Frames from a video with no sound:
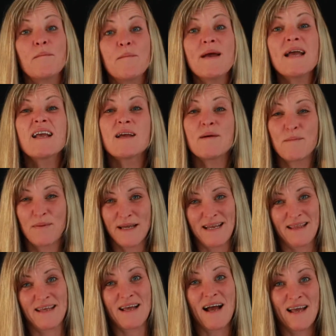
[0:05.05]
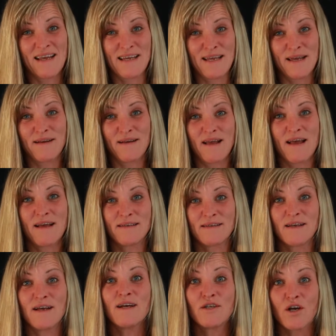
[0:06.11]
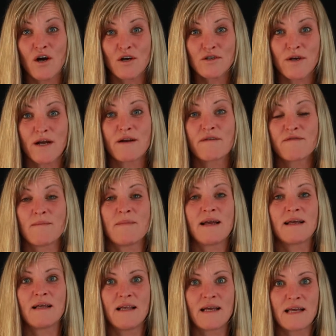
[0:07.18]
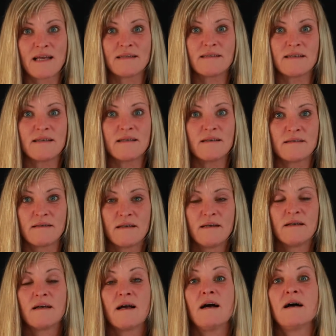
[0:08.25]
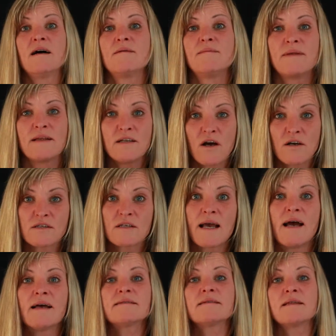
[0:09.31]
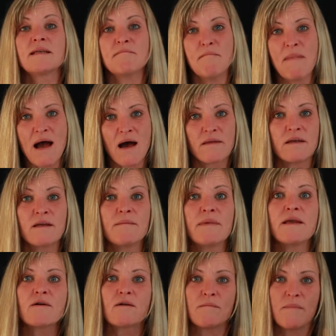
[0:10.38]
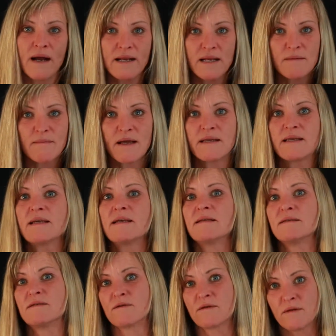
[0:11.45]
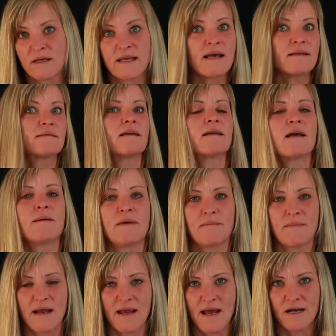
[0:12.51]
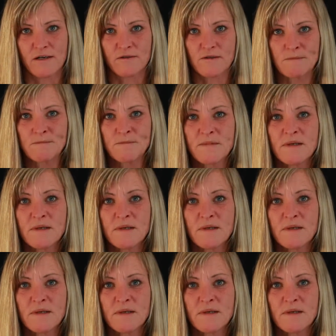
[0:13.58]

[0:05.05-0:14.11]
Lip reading: big complaint that I get as a dog trainer from my clients is, oh, the dog's constantly mouthing me or biting my kids or the guests that come in my house.